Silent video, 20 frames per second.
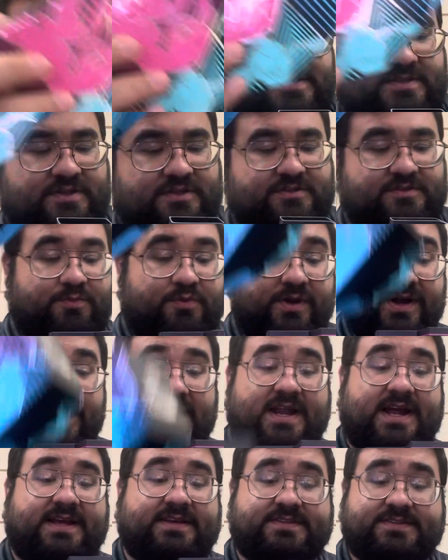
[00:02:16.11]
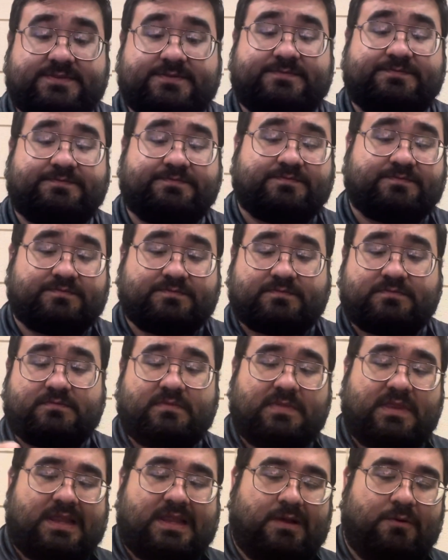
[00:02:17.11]
So it's pretty nice.
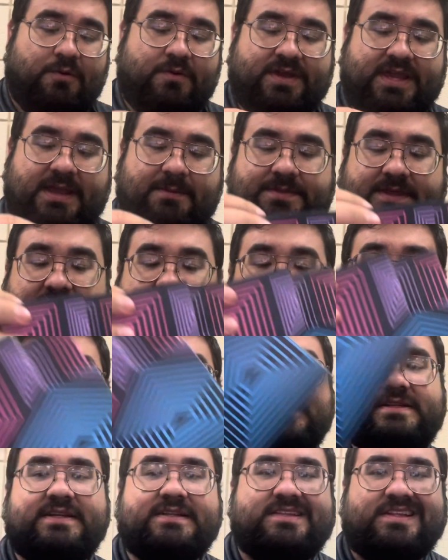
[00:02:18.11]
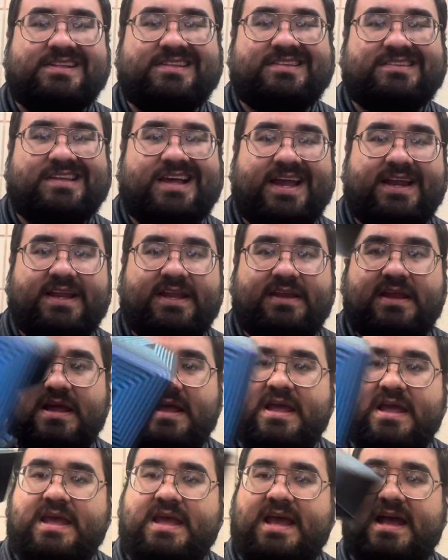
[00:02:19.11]
Won't keep the contents inside it
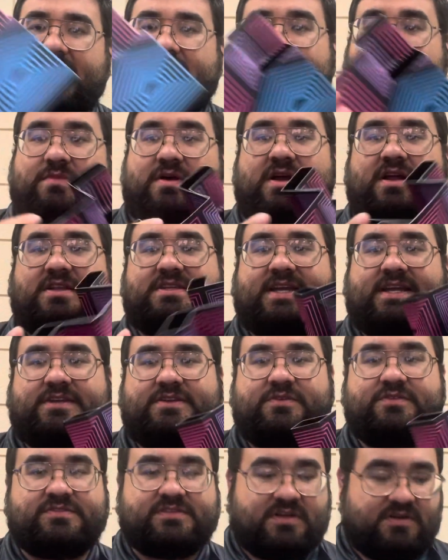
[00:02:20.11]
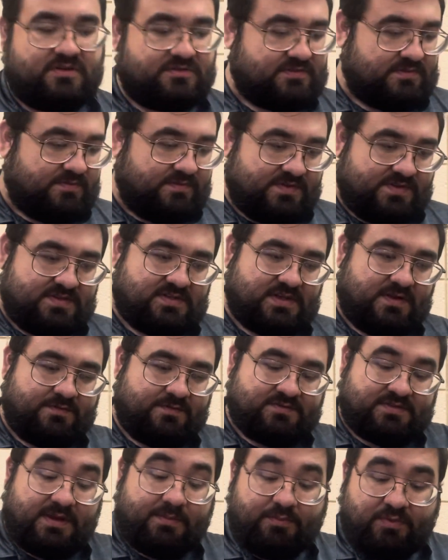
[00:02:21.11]
as much. I do sell some of this stuff
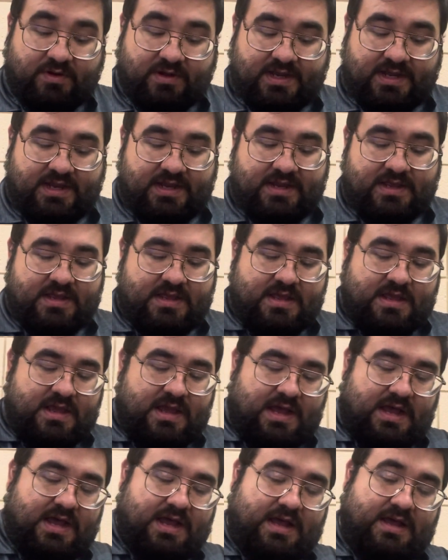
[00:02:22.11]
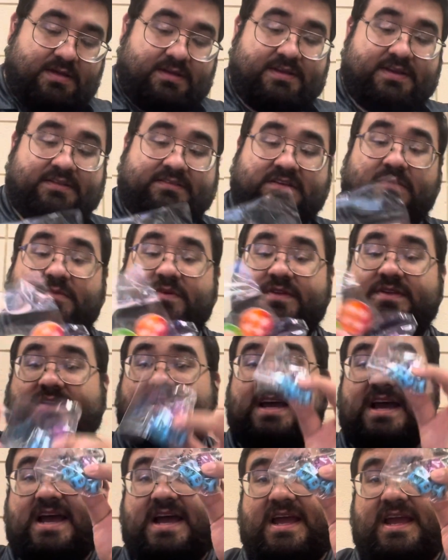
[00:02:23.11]
separately. It does come with
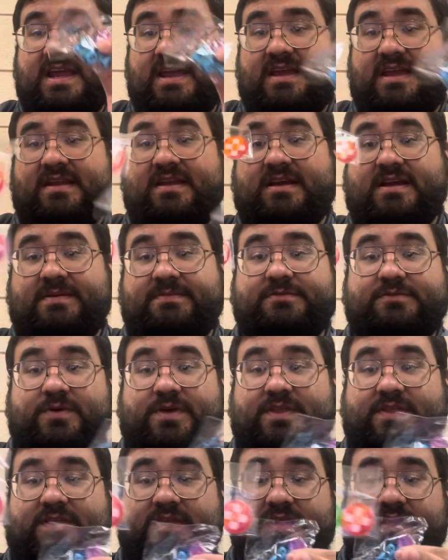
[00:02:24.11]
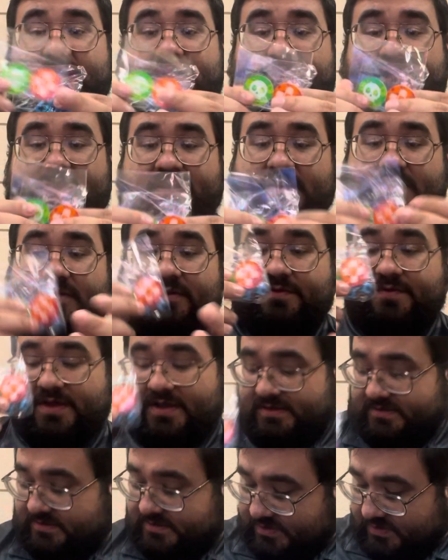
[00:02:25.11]
dye, and it comes with little
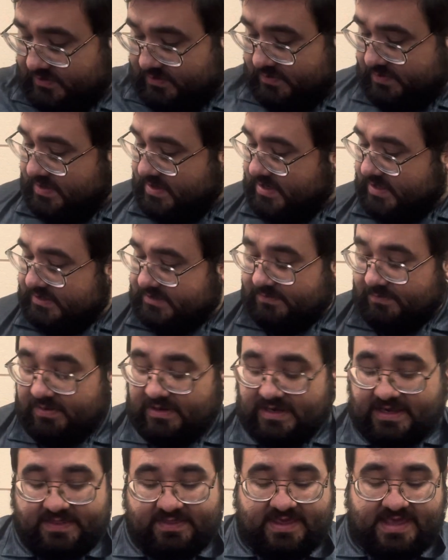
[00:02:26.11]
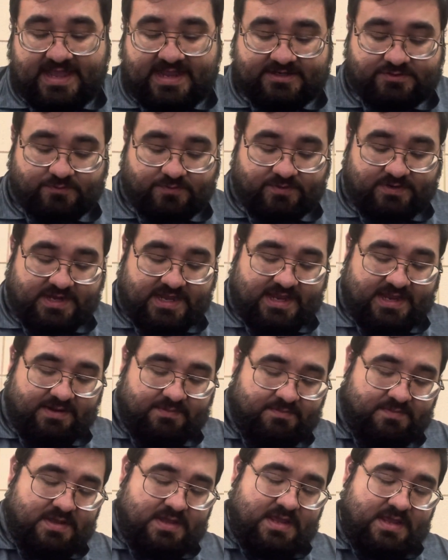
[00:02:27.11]
things to play the actual
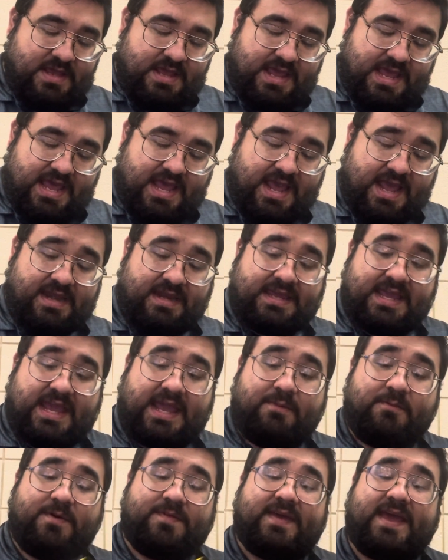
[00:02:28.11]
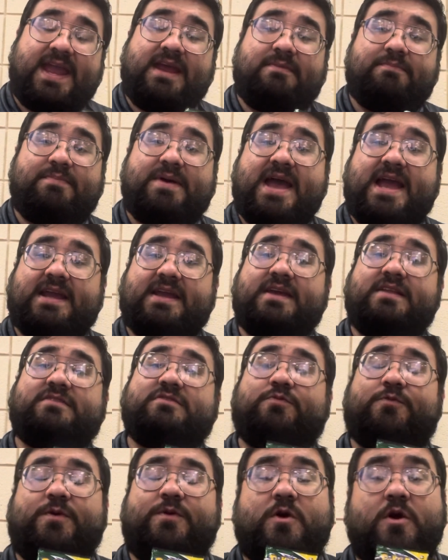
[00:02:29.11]
game. And it came with 8
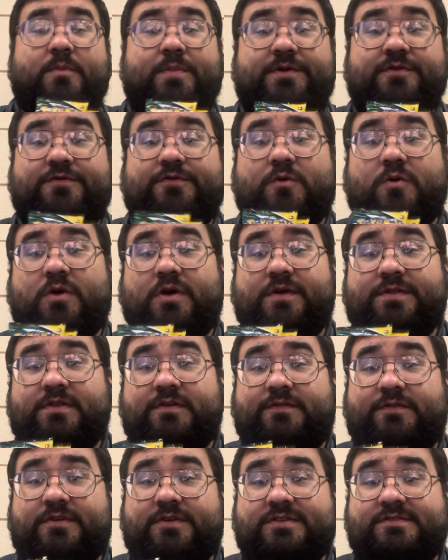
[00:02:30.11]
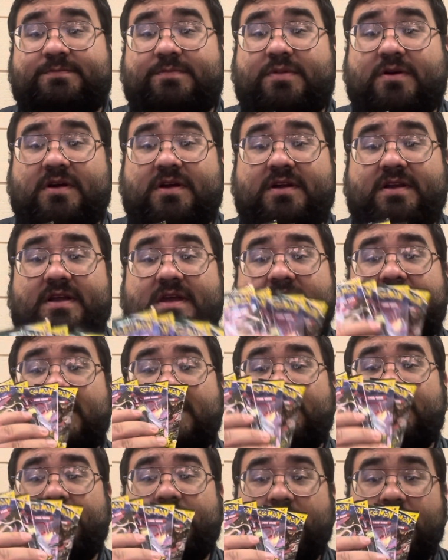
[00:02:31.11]
packets. We opened 4 in the first part.
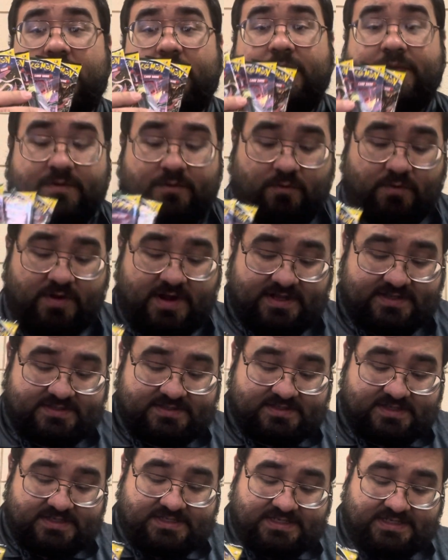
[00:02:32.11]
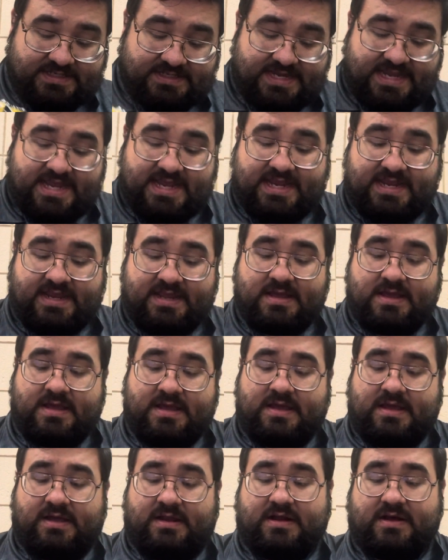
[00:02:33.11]
We'll open the rest today.
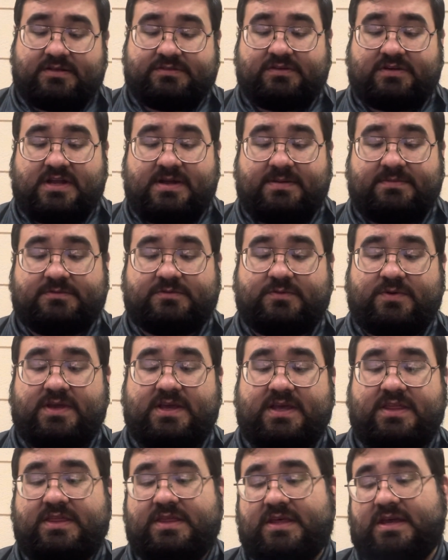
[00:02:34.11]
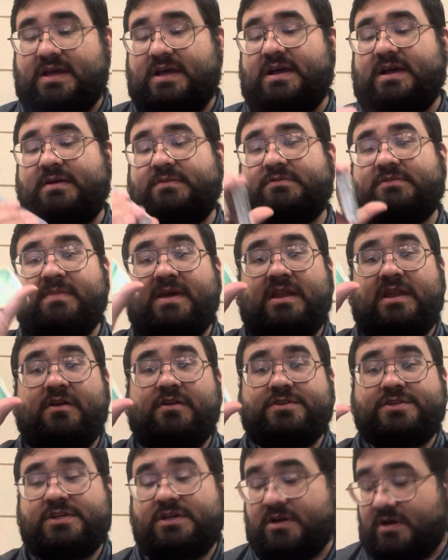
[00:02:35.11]
It also comes with some
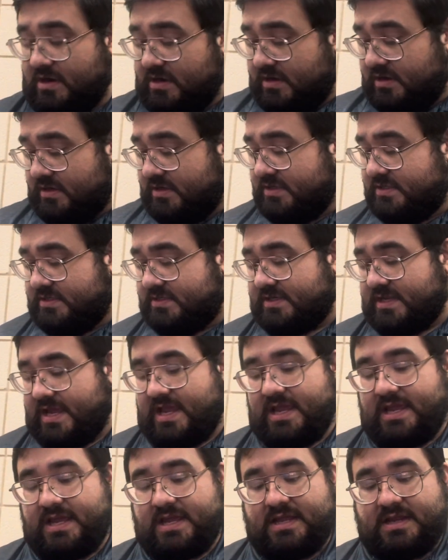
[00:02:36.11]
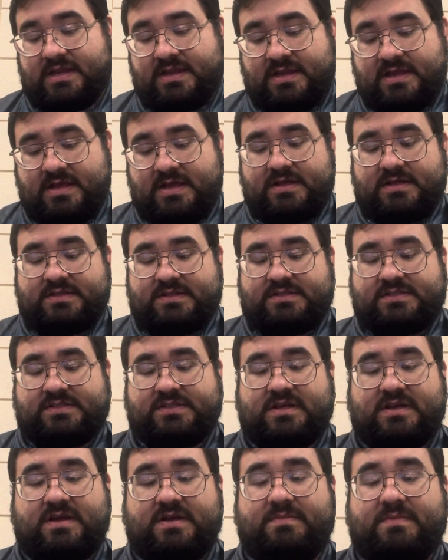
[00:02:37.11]
energy cards and
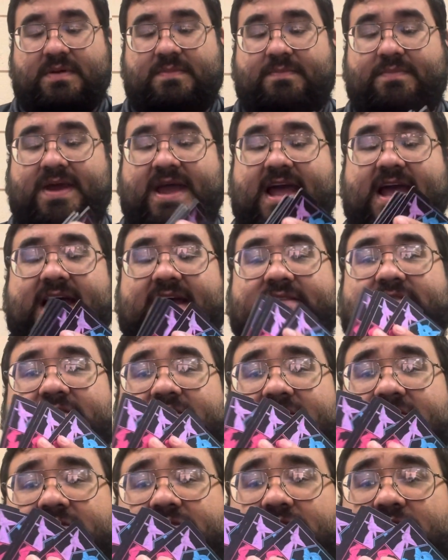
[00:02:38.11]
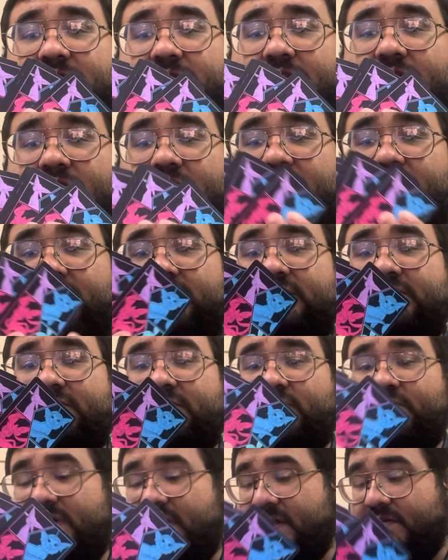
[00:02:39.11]
some pads to use
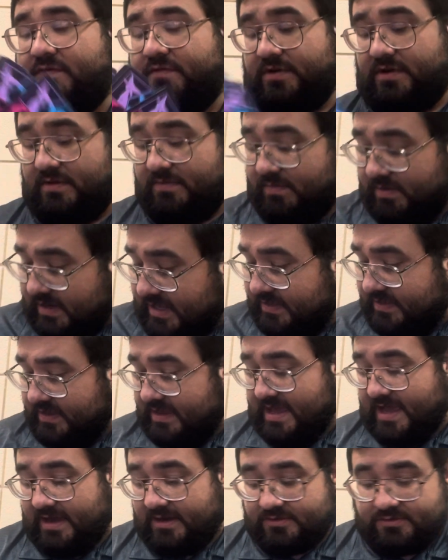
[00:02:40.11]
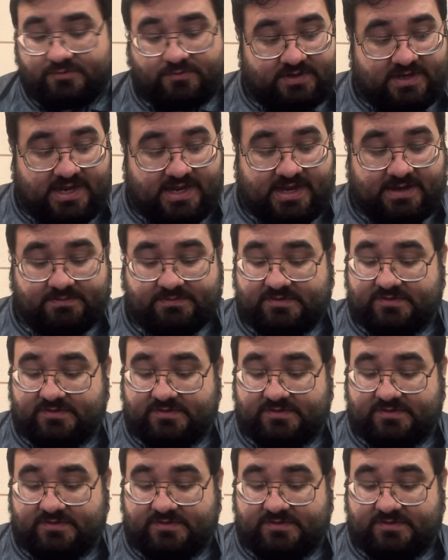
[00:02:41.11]
whenever you play the actual game.